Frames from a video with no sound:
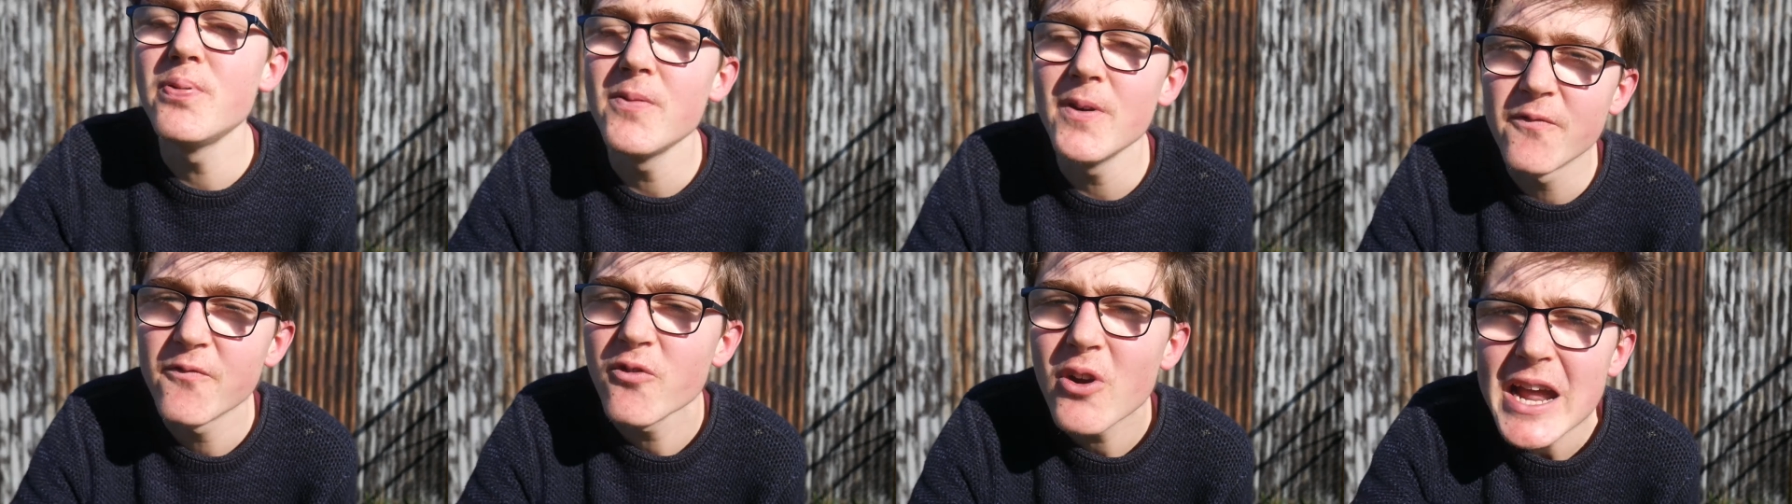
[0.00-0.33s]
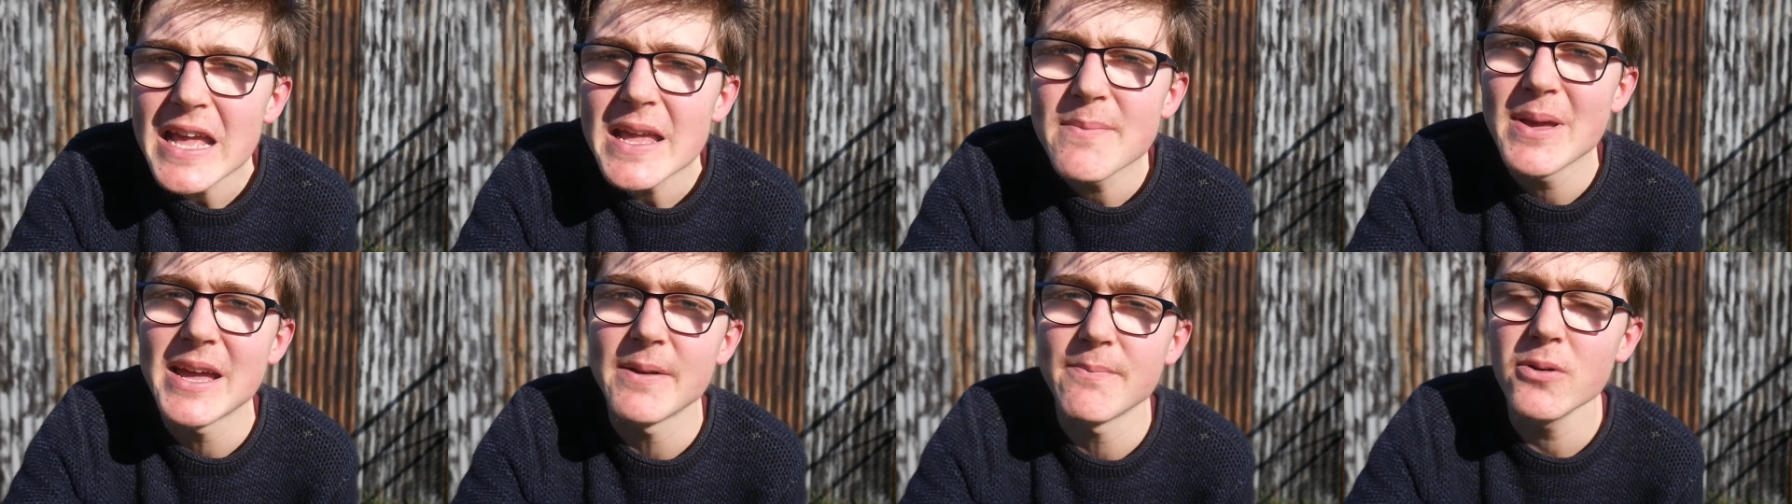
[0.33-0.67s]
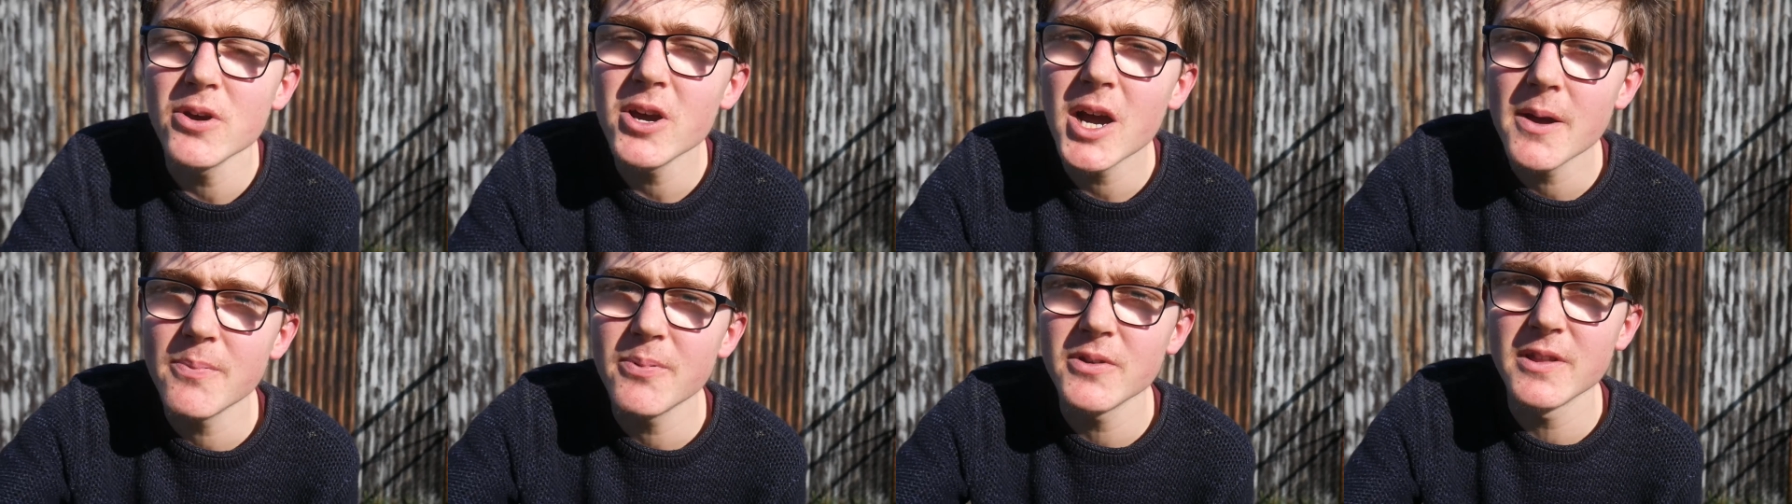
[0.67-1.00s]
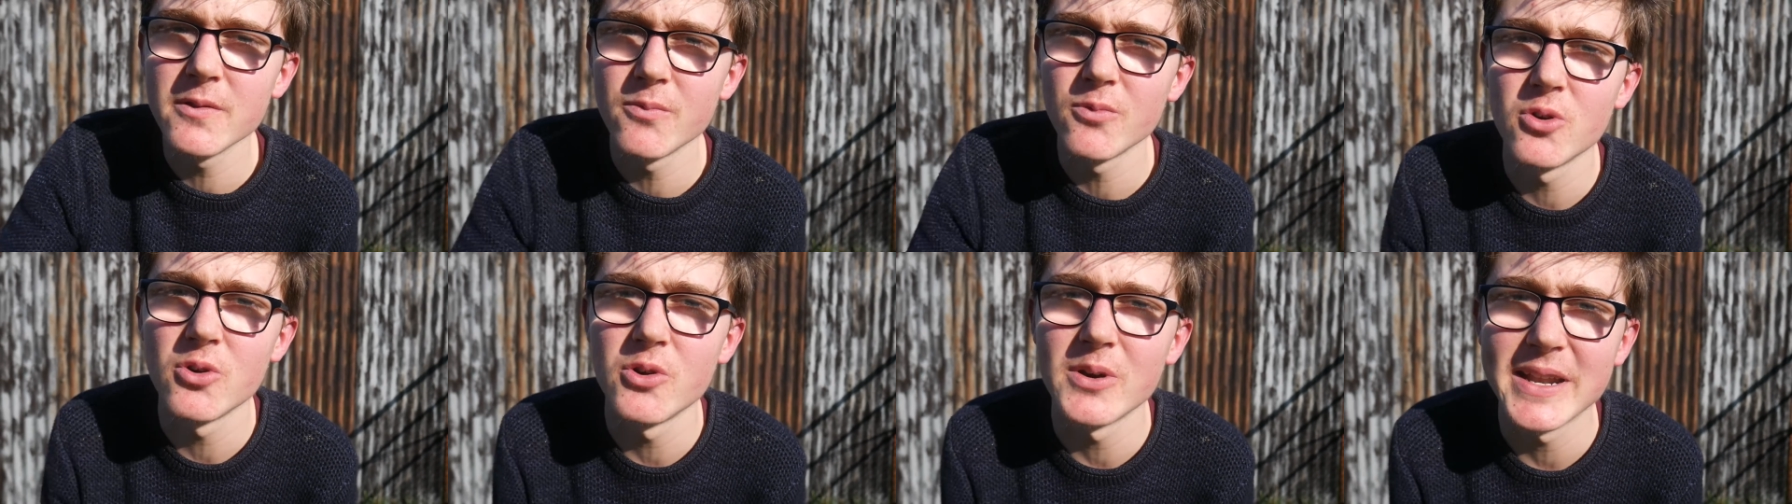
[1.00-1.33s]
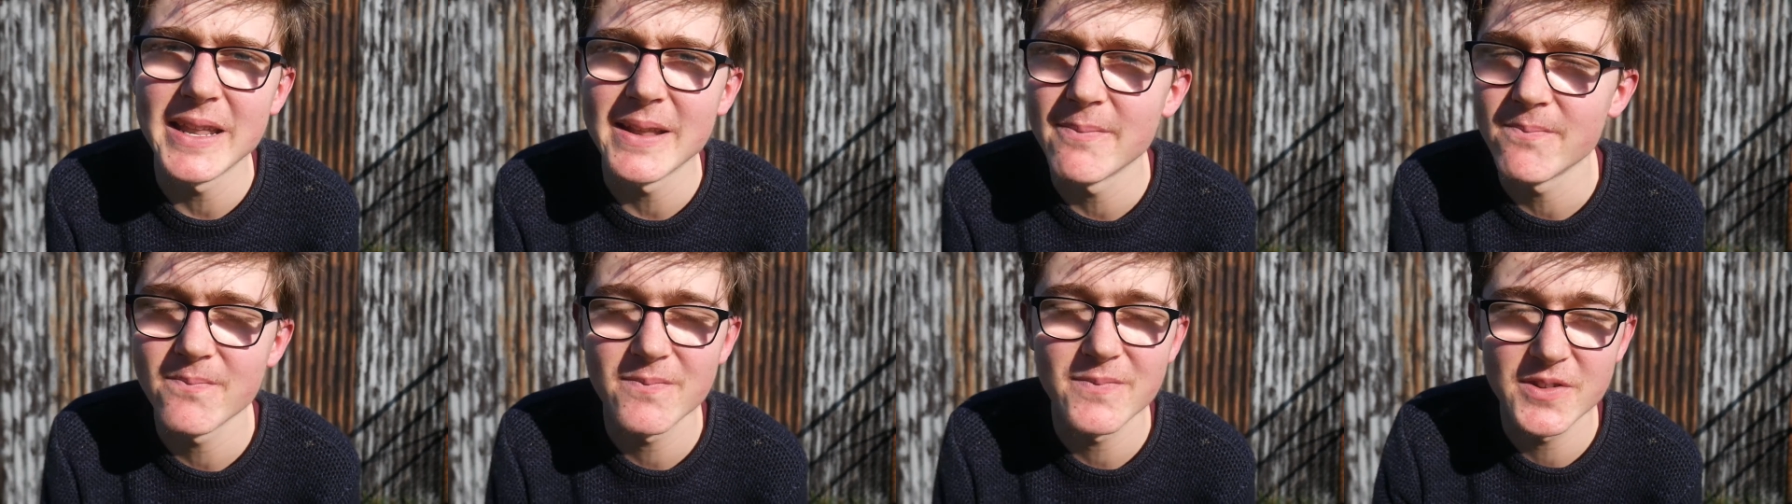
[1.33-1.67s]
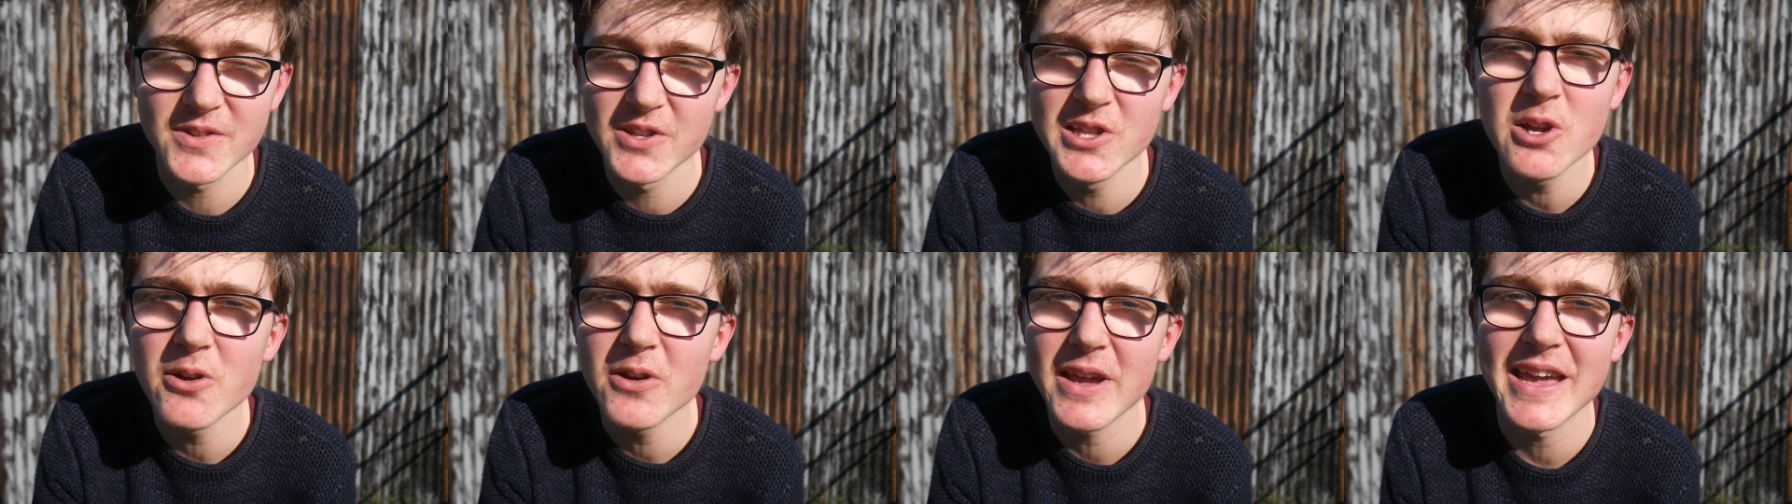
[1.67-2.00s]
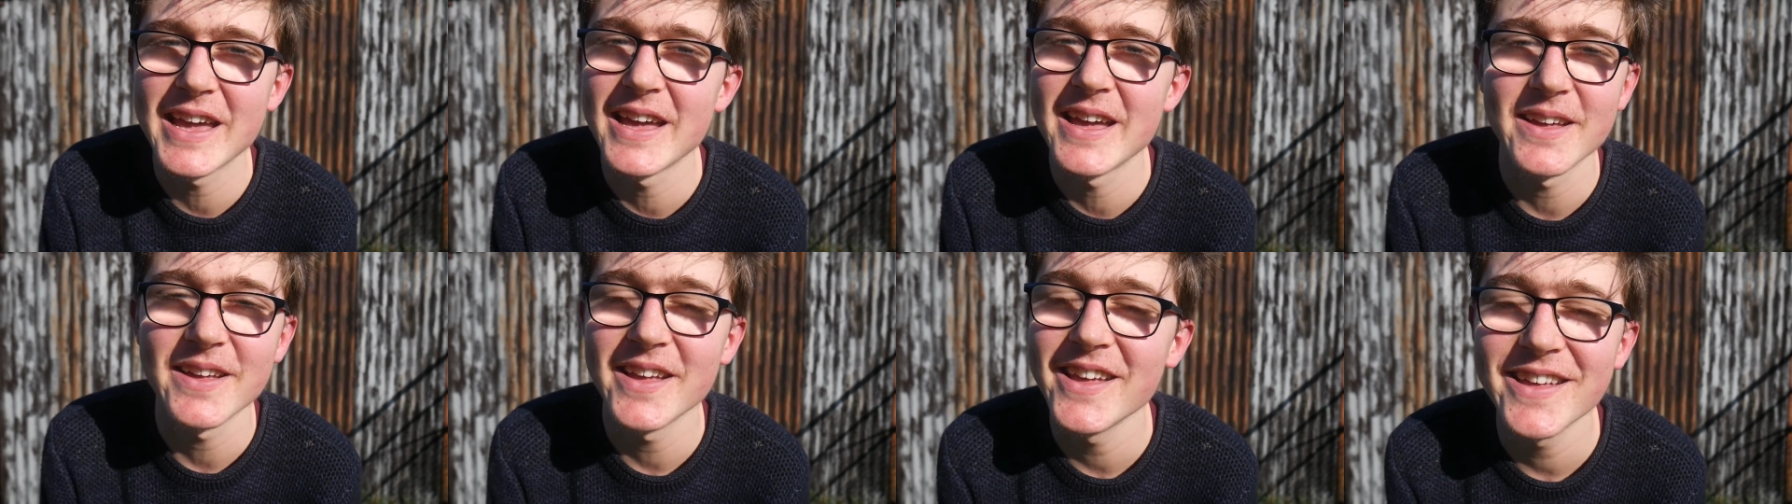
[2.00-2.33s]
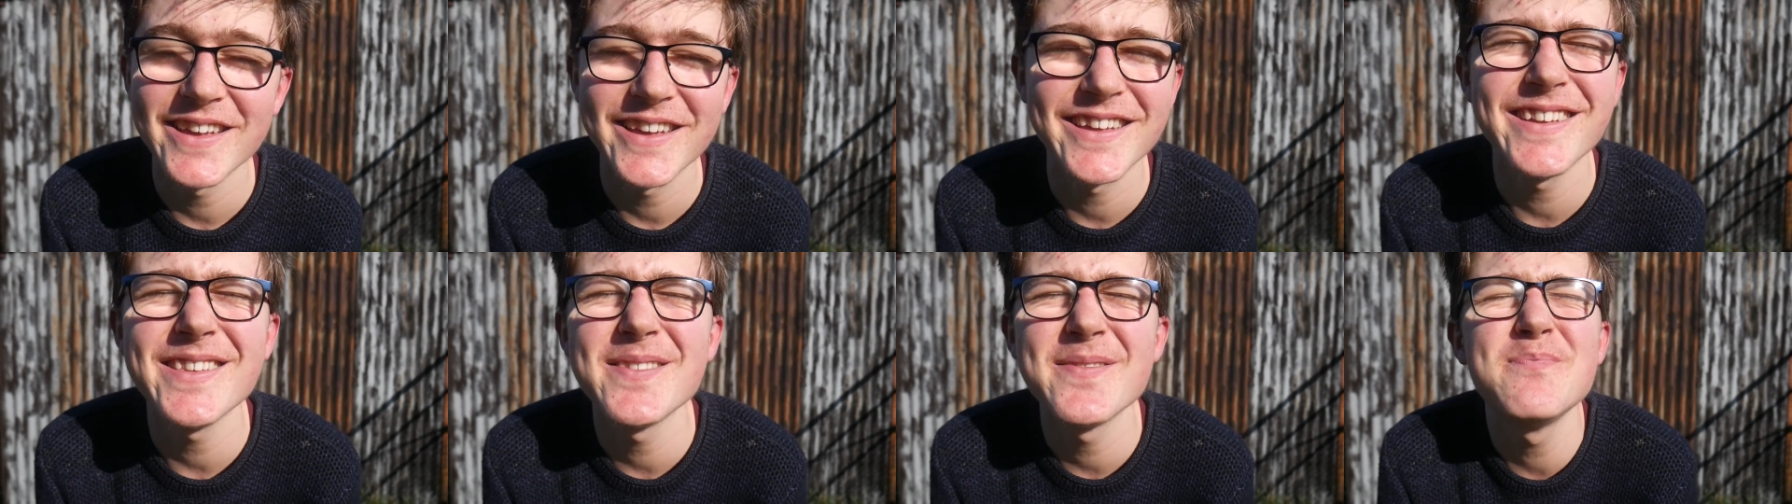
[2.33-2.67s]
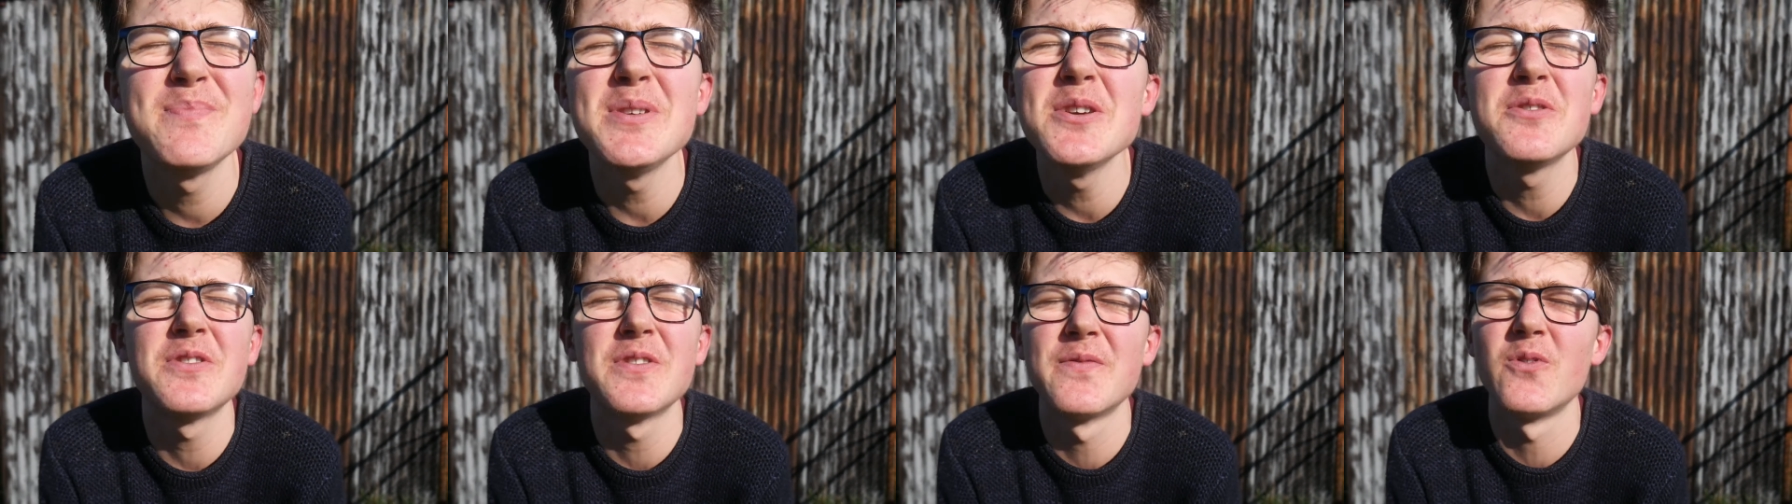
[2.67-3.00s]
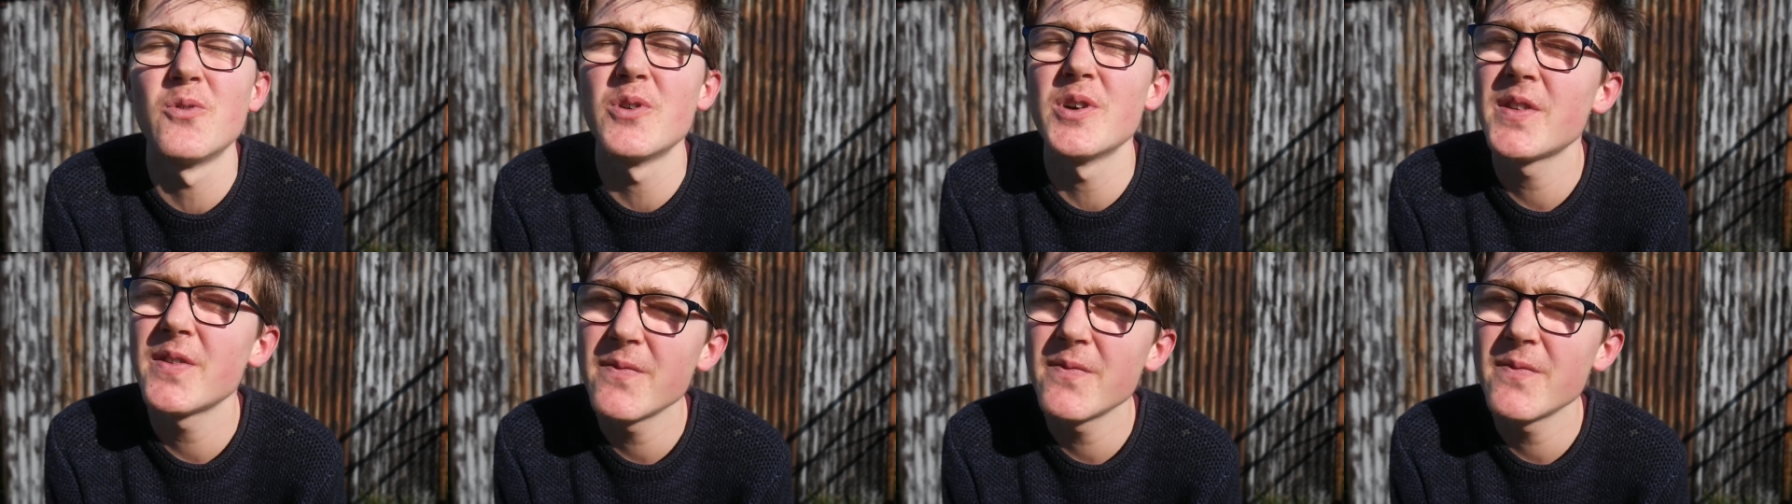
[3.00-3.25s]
frame it, put it up on the wall and look at it. It's beautiful, it's